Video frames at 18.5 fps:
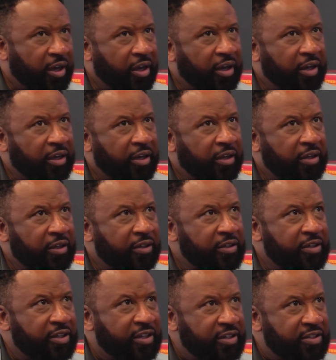
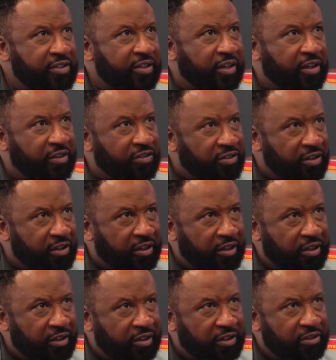And he said
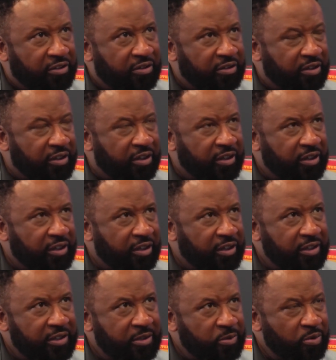she literally
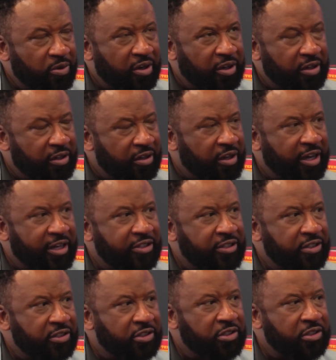is one of the
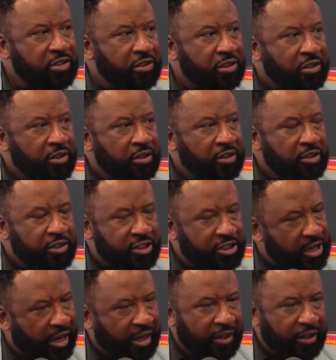nicest,
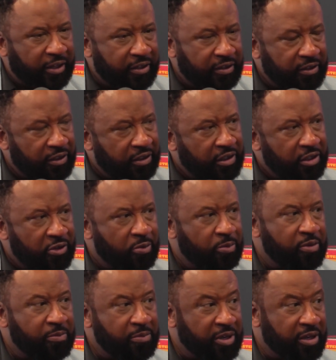solid
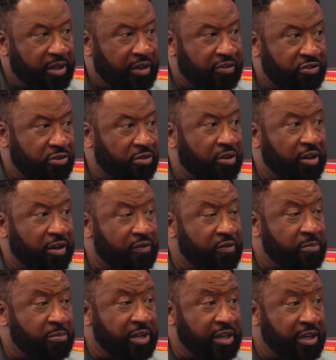human beings you'll
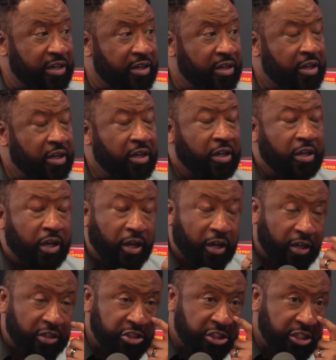ever meet.
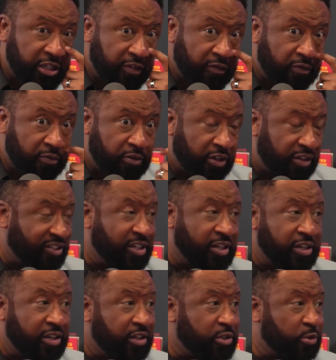She
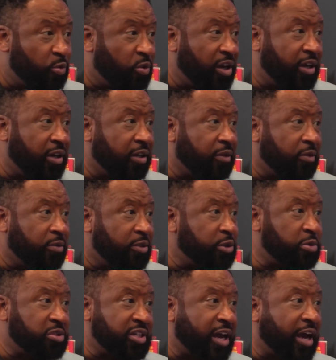attended his wedding,
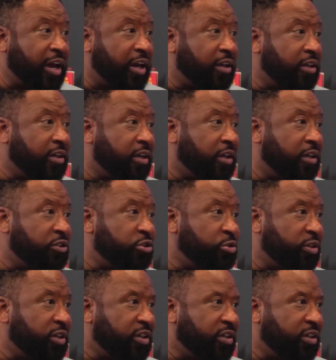which was out of the country.